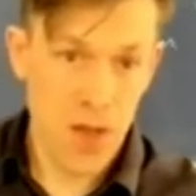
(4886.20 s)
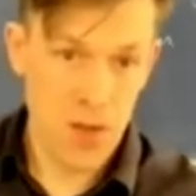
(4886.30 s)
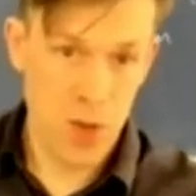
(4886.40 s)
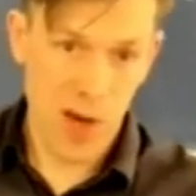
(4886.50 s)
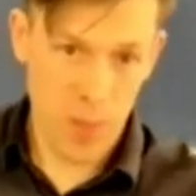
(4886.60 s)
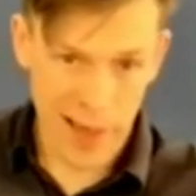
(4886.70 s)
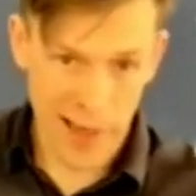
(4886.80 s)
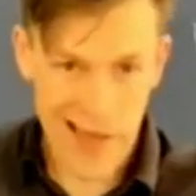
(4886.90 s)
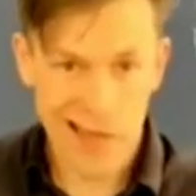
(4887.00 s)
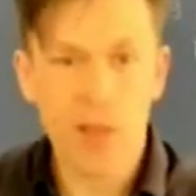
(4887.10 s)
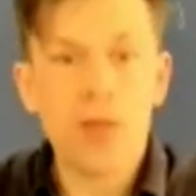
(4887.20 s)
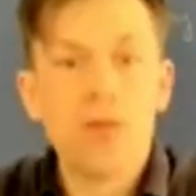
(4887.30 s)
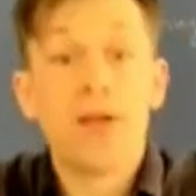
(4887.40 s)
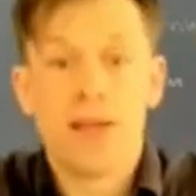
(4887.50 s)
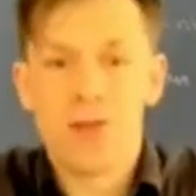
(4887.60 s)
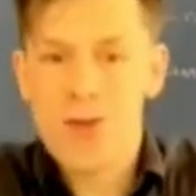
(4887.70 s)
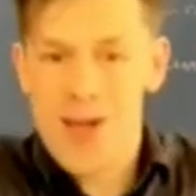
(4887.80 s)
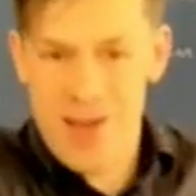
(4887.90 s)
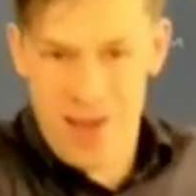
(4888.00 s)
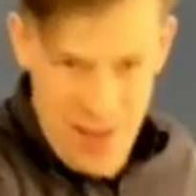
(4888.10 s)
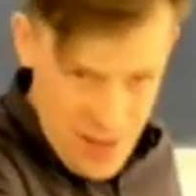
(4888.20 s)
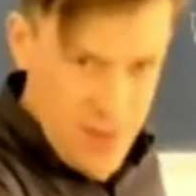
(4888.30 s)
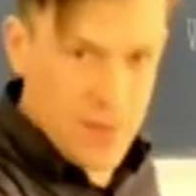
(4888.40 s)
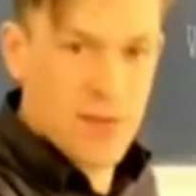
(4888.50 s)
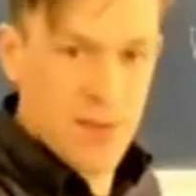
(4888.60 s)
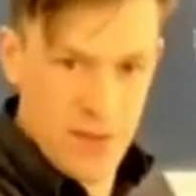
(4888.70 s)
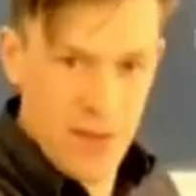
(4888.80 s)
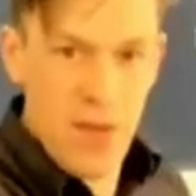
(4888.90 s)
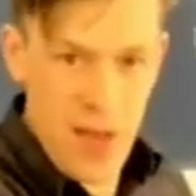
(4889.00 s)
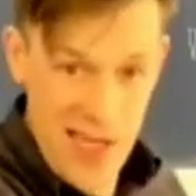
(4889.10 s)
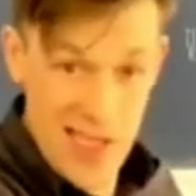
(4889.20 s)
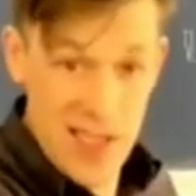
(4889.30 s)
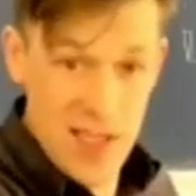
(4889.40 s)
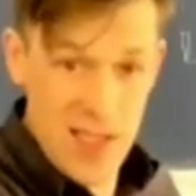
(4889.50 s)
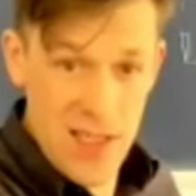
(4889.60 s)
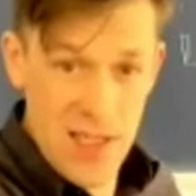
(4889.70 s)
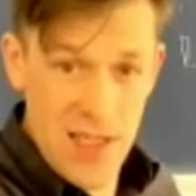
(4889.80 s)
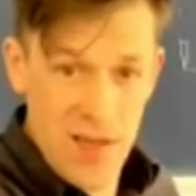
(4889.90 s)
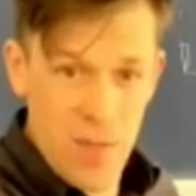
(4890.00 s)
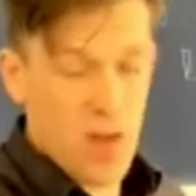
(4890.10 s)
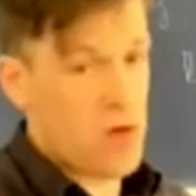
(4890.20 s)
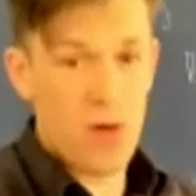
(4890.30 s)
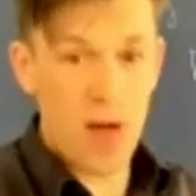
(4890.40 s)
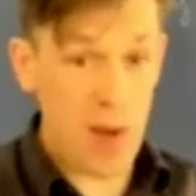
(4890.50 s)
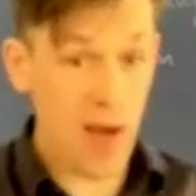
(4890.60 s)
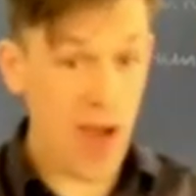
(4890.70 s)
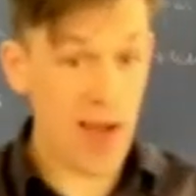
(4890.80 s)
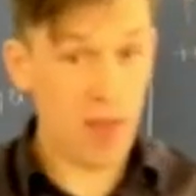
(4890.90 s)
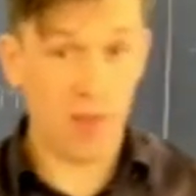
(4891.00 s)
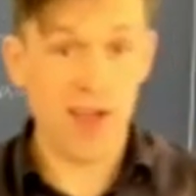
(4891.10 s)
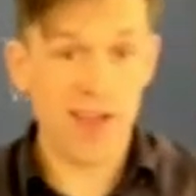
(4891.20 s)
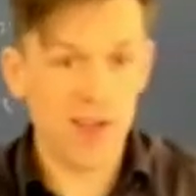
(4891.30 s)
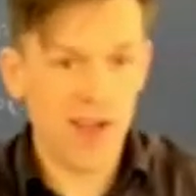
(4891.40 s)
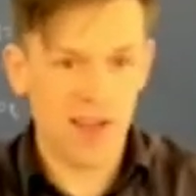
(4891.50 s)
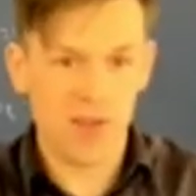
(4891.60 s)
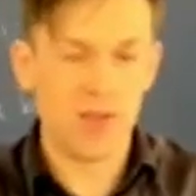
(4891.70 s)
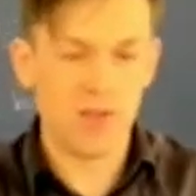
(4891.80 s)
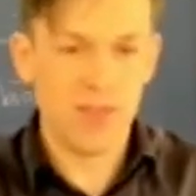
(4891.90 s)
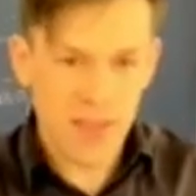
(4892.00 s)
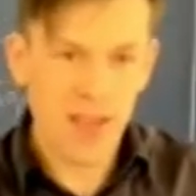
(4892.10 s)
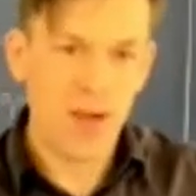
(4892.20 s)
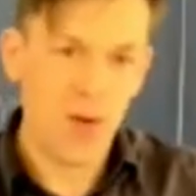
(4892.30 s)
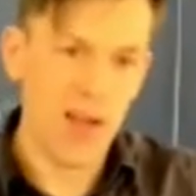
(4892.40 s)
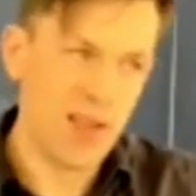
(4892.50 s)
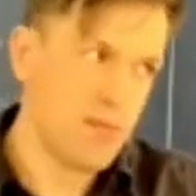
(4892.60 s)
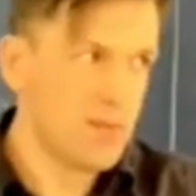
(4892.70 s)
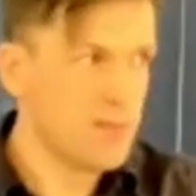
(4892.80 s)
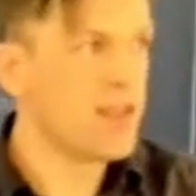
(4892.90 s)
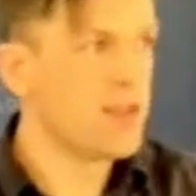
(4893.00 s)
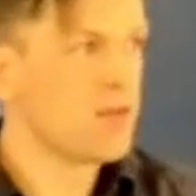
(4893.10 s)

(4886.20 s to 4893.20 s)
So by applying L2, you get quadratic things, but you could apply L3 and you get sort of, well, I don't